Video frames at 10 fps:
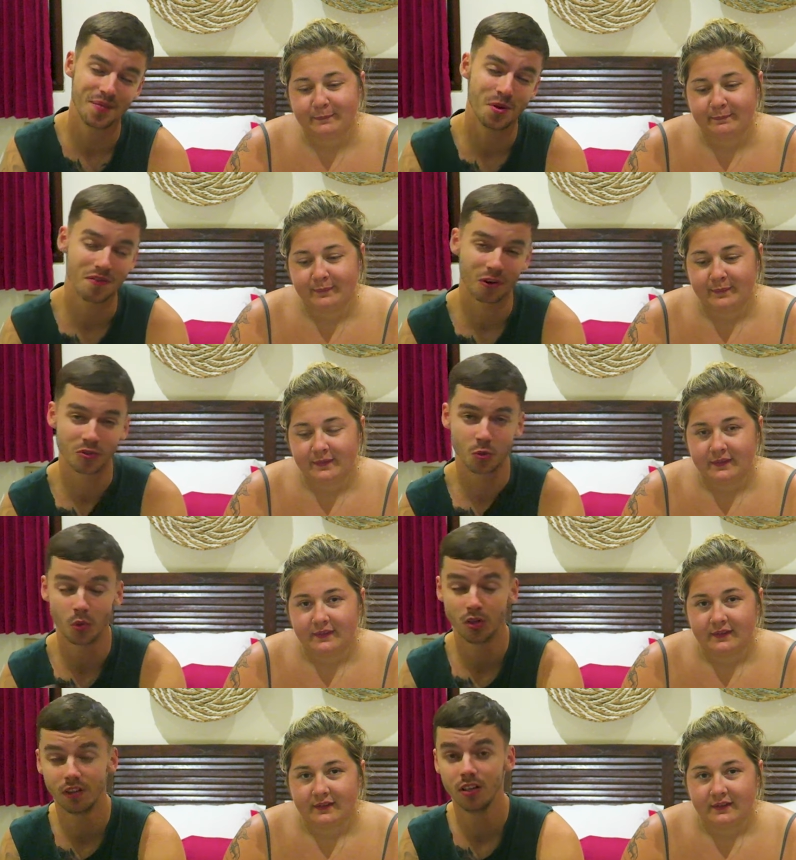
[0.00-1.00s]
Speaker 1: then moving on
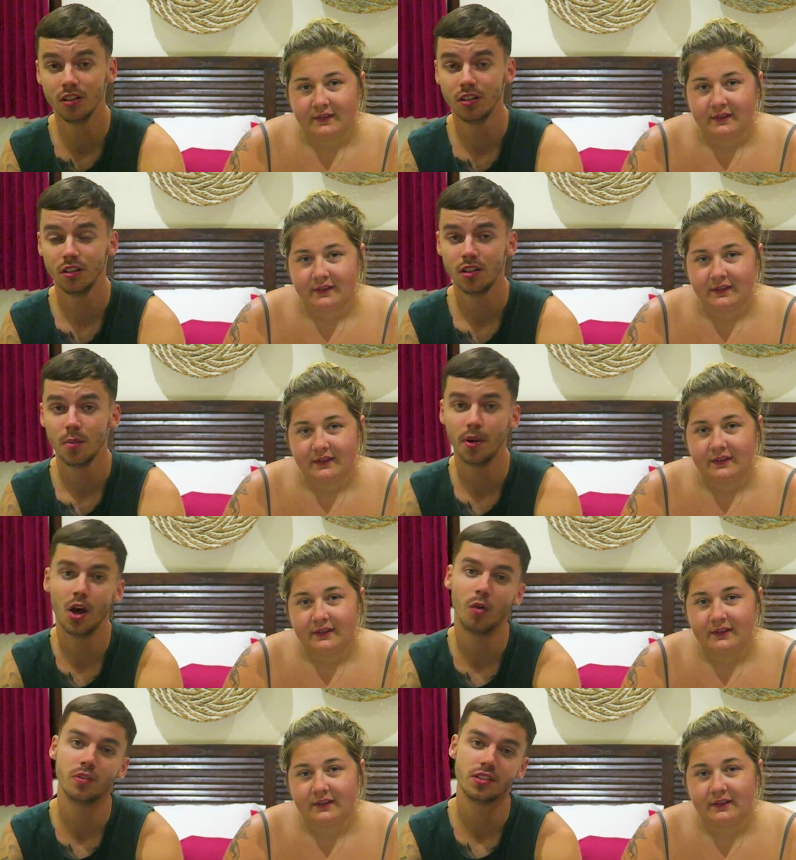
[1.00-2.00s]
to another. But
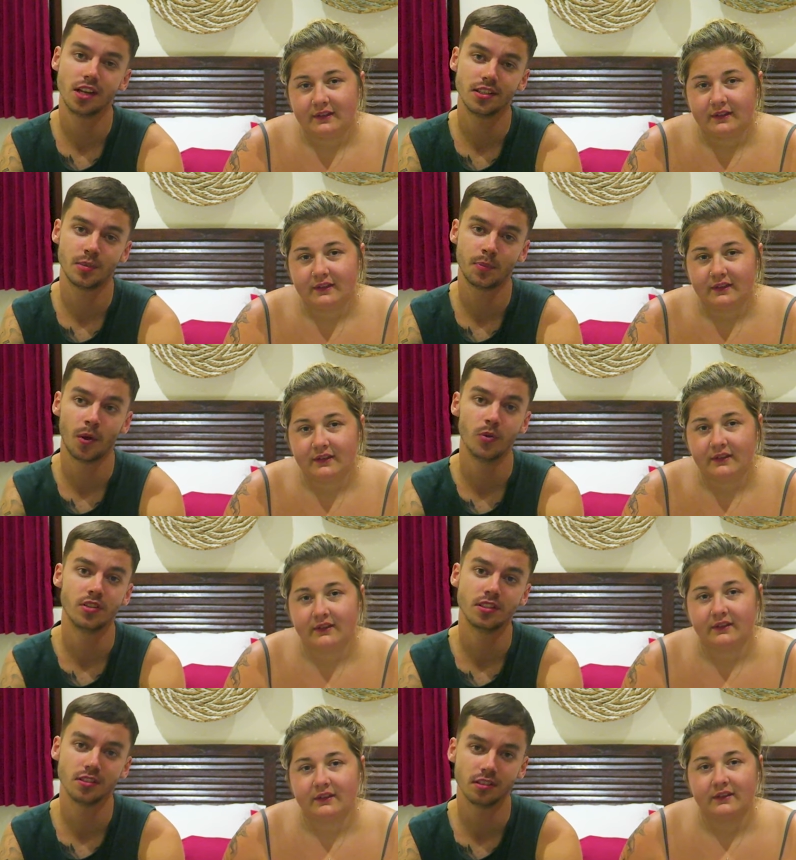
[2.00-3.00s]
that obviously has its
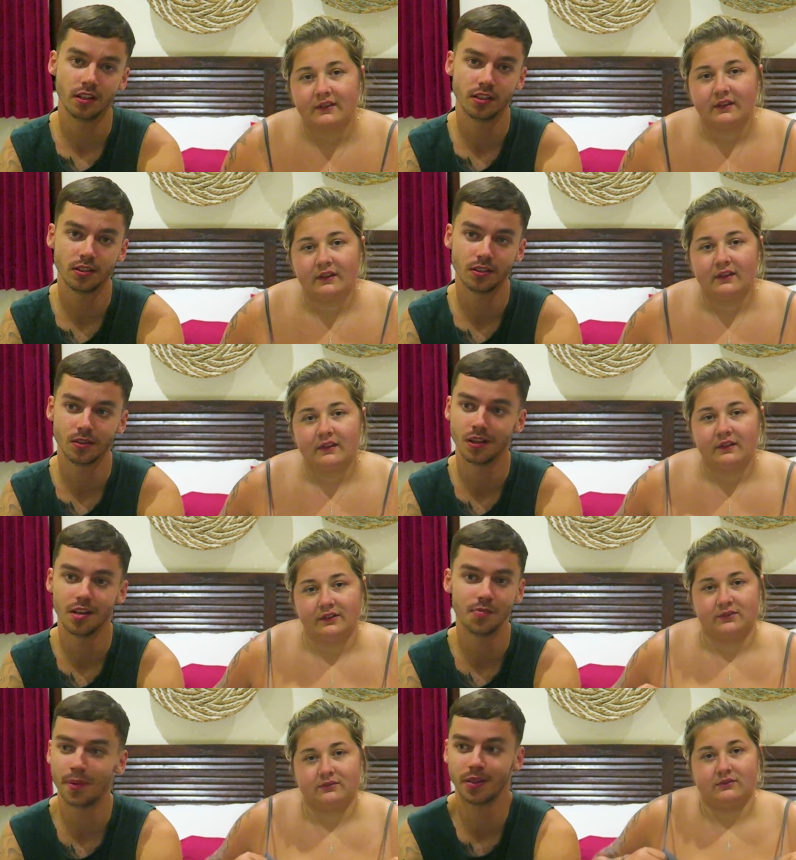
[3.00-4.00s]
bonuses that you can
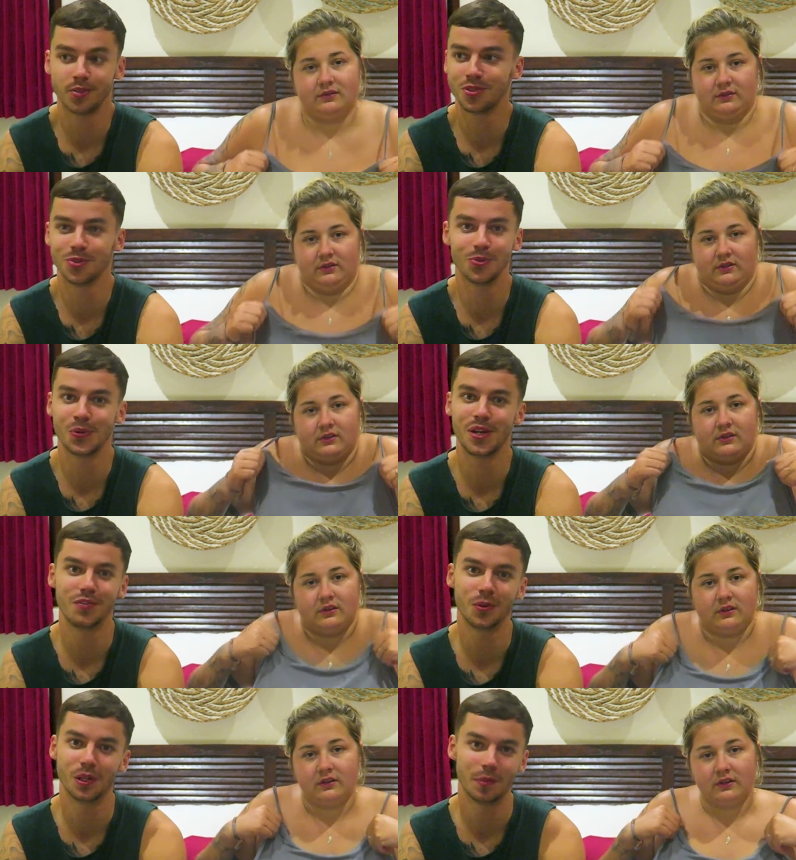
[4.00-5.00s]
then pick and choose
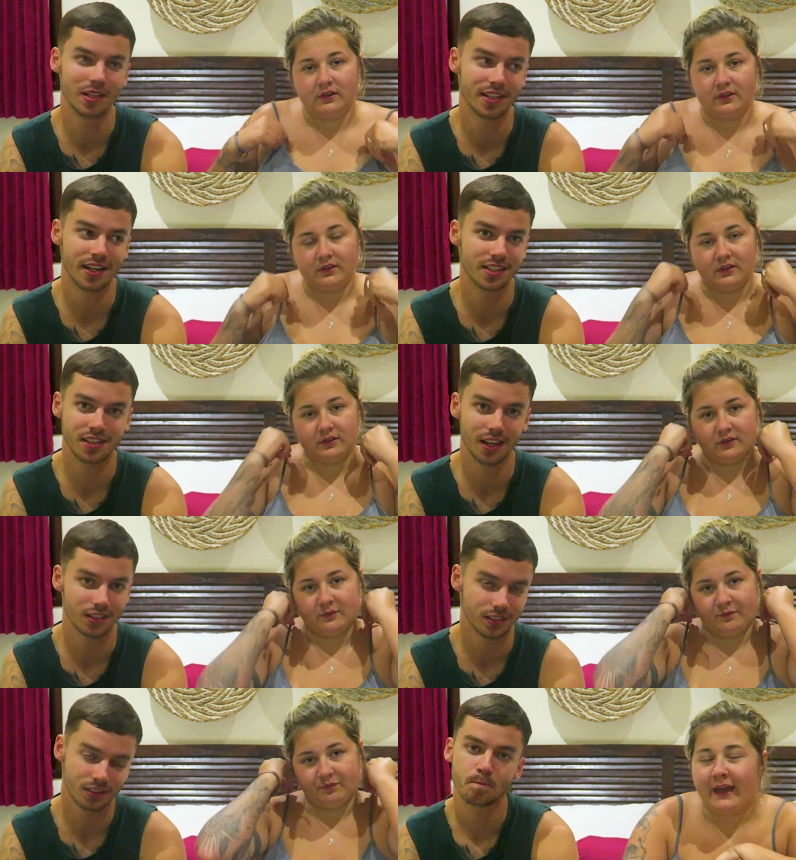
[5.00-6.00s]
wherever you want to be the next
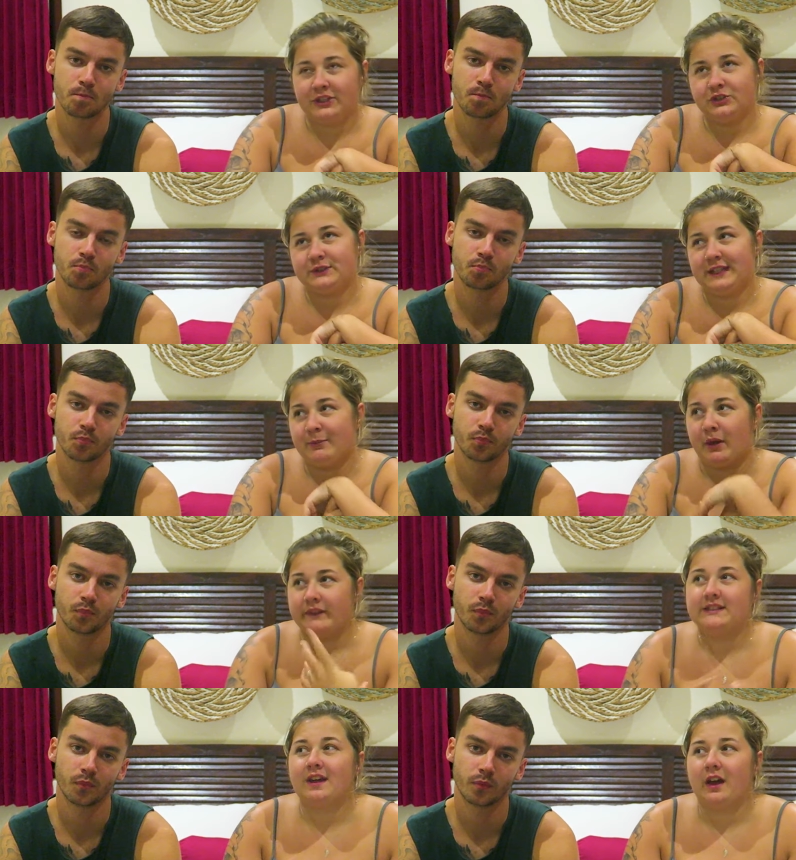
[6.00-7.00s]
day.
Speaker 2: As you'll see
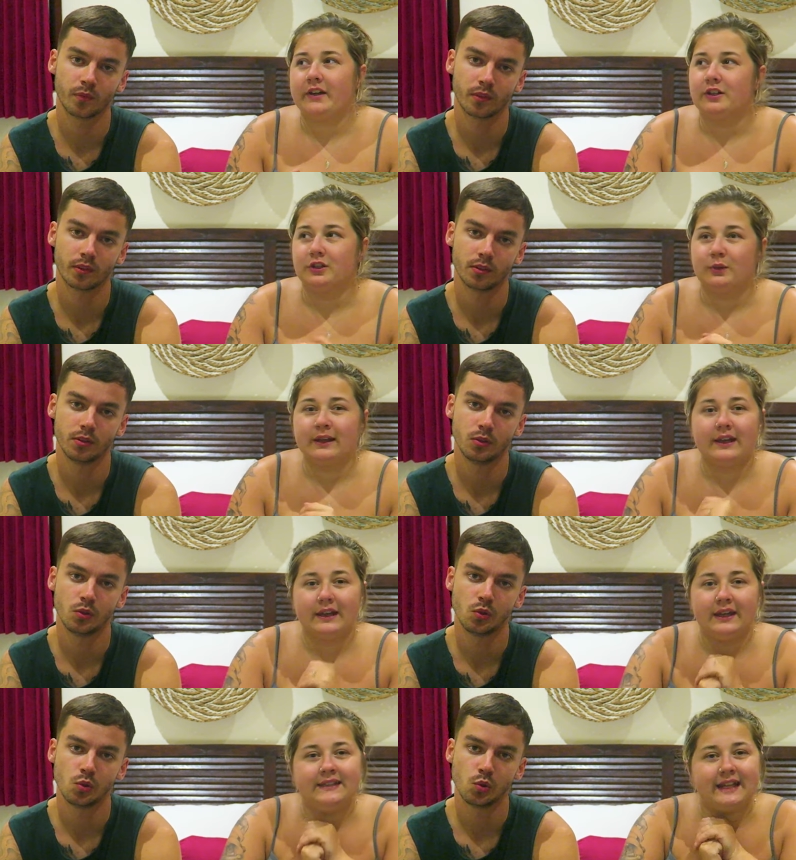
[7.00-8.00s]
by this title,
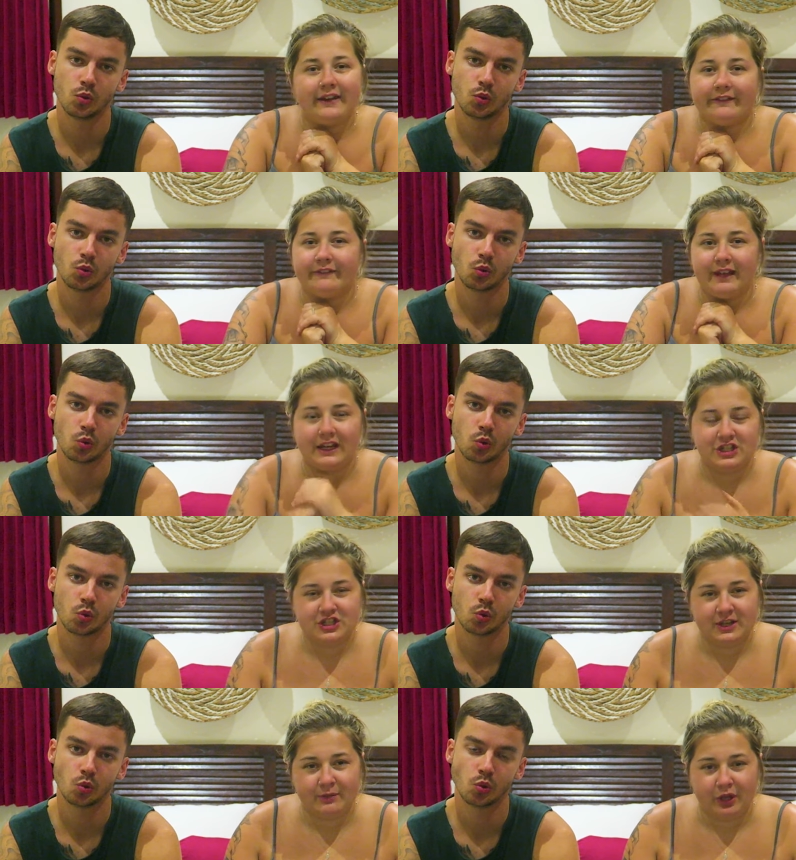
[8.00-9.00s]
is our
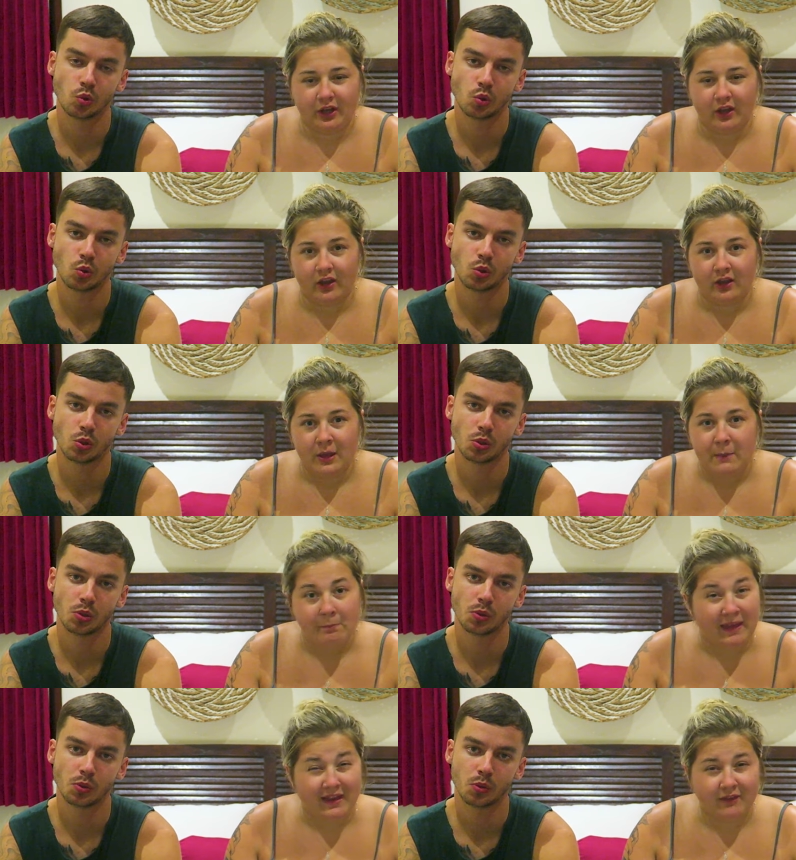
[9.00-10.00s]
relationship going to
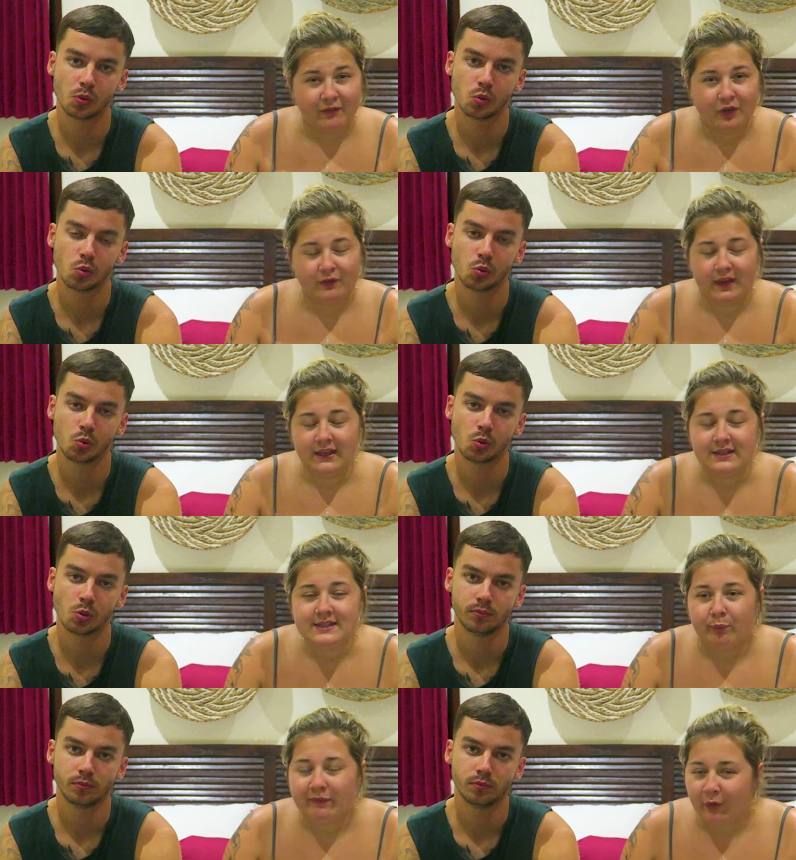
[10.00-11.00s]
make it through
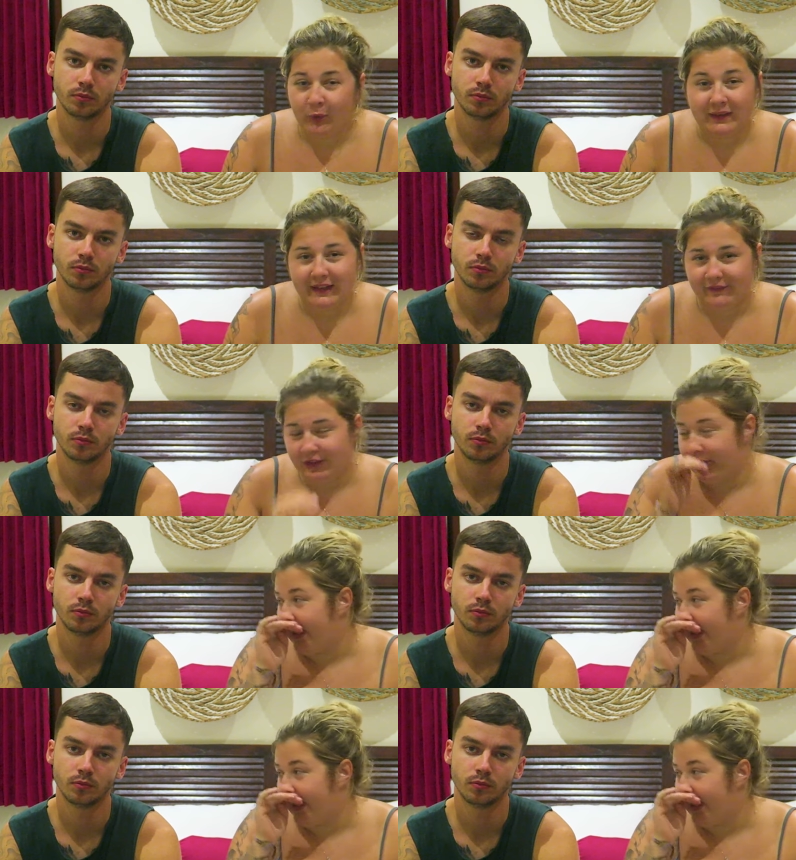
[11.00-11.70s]
this? Before we left the